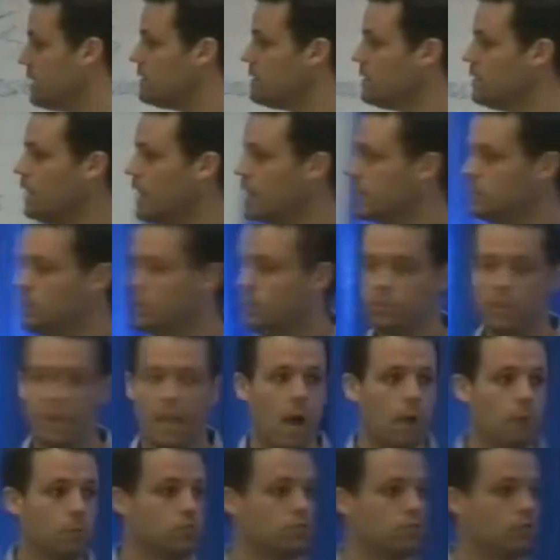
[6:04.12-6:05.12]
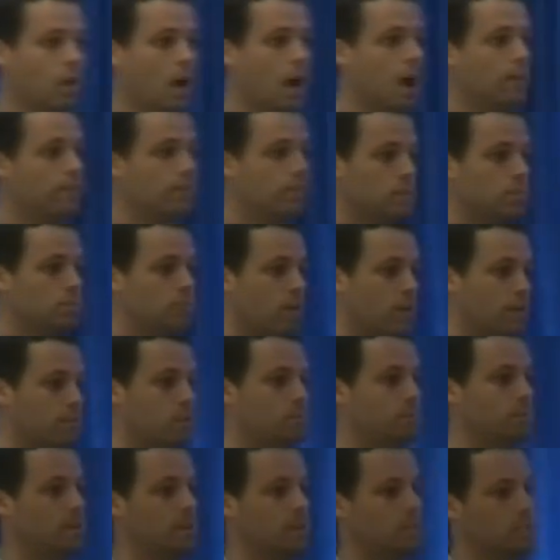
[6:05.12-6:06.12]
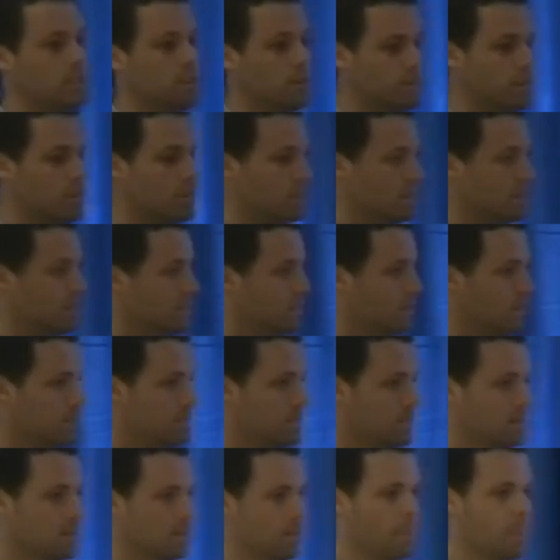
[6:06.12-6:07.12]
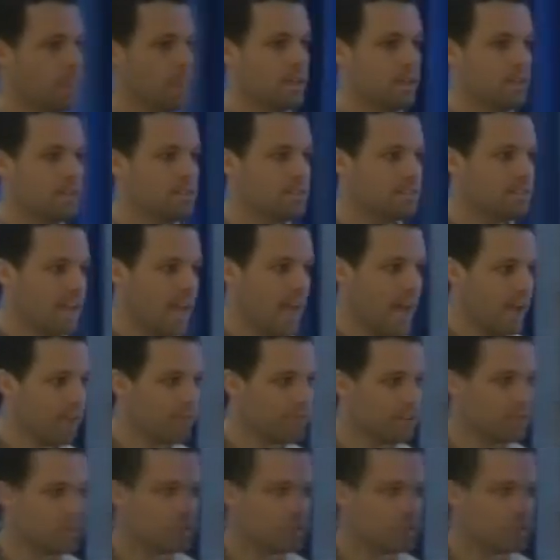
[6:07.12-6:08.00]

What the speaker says: thing that actually helps drive the profitability of your business is the average